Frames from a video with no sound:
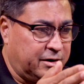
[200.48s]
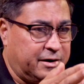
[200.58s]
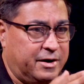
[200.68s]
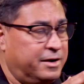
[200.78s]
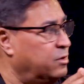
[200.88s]

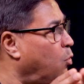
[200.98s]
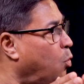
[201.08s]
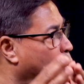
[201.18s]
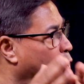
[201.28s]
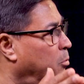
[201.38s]
created a
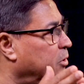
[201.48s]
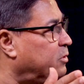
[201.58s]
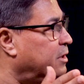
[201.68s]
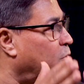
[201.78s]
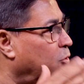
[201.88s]
wall
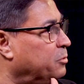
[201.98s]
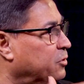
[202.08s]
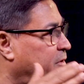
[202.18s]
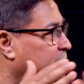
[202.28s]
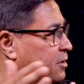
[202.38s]
between old
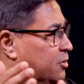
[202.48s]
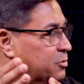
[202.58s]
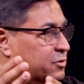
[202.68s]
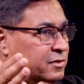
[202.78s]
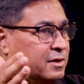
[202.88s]
music and new
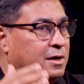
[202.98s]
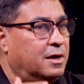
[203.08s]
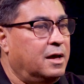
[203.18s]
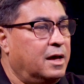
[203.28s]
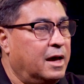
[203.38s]
music.
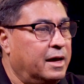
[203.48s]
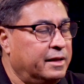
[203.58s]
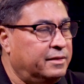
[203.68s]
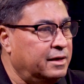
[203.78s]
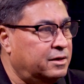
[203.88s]
And
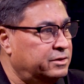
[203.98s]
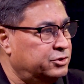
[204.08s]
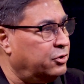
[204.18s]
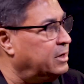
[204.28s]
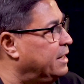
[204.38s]
I think
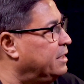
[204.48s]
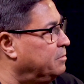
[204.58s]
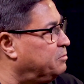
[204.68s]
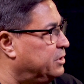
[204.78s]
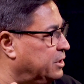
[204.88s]
John
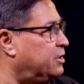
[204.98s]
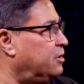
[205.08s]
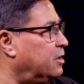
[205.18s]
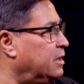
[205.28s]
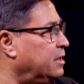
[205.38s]
Lennon
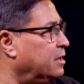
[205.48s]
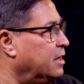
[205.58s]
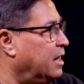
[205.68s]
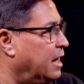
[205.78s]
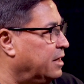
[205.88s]
particularly
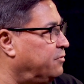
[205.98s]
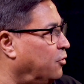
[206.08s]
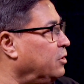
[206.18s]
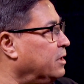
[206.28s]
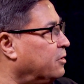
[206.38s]
had
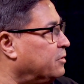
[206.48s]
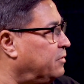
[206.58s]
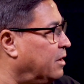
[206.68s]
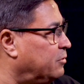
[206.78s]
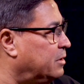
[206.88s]
fallen out
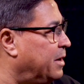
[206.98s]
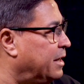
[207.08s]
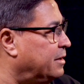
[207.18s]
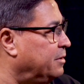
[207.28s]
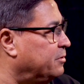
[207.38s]
of love with the
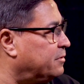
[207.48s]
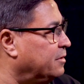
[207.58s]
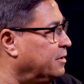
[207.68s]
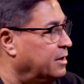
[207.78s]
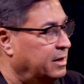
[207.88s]
band.
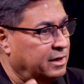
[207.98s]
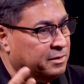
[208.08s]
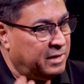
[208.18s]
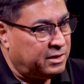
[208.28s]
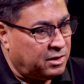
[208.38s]

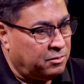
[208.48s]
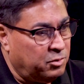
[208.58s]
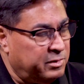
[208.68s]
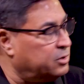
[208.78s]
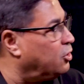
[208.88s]
He'd met a
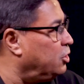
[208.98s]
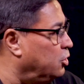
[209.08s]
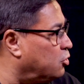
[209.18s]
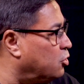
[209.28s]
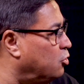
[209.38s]
woman called
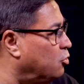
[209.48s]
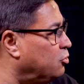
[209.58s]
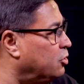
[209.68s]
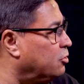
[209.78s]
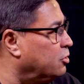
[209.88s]
Yoko
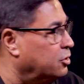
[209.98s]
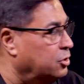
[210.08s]
Ono, who